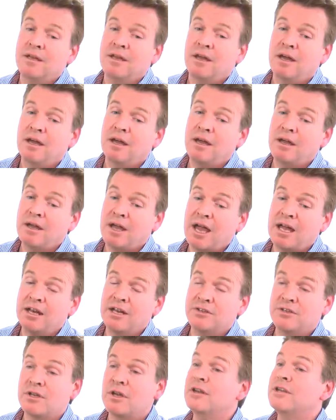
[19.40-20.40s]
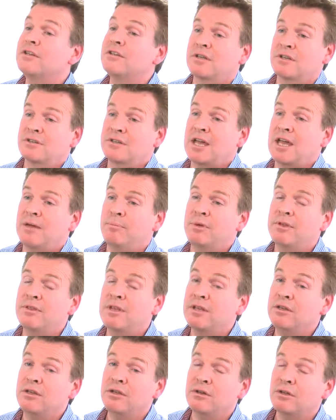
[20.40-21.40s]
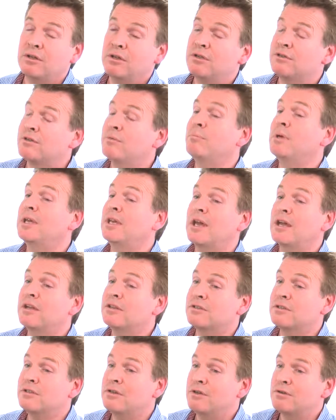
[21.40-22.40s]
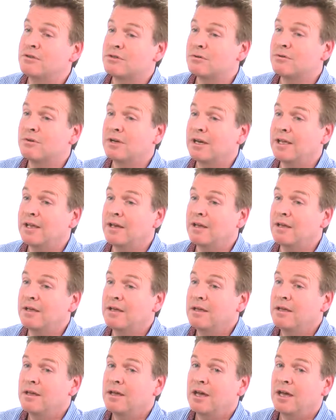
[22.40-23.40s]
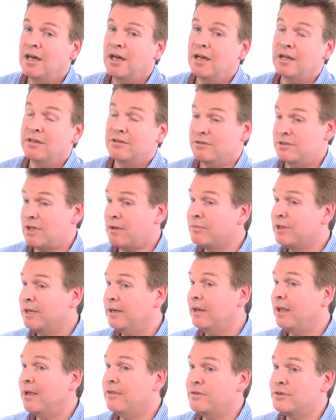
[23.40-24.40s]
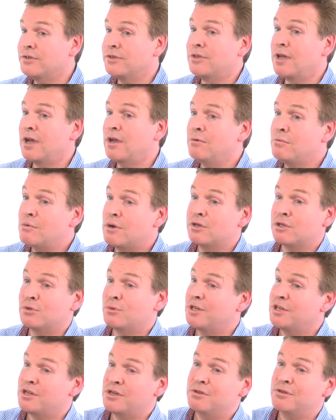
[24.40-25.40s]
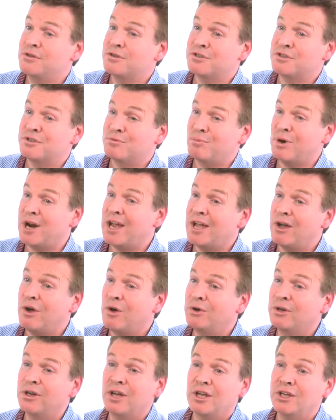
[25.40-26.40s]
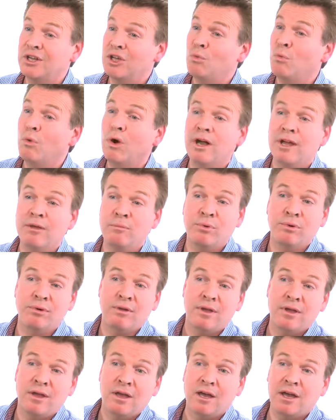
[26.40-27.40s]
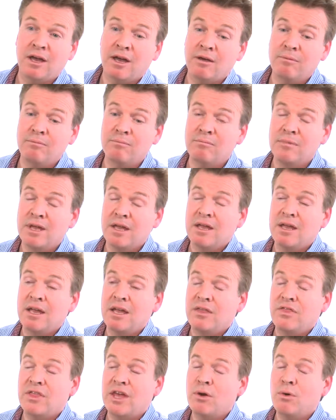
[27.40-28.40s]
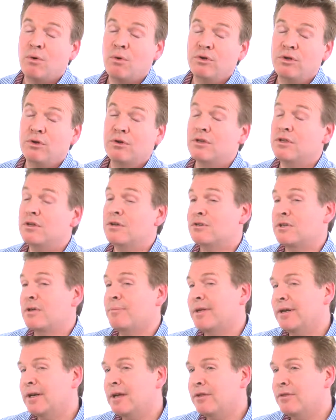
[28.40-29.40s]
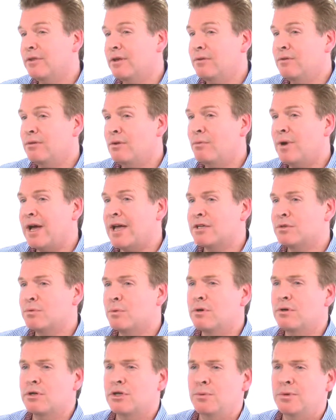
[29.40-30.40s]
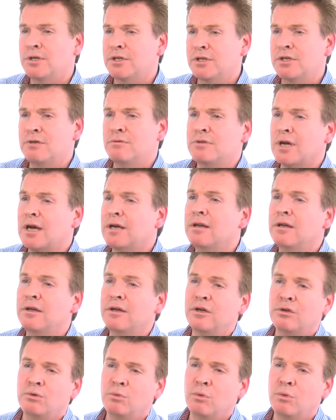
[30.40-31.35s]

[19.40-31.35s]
and it's only just happened, then you can use a pH neutral cleaner, something like the stone wash, which you just spray on and you wipe. Or you can use something like the wax wash, which you dilute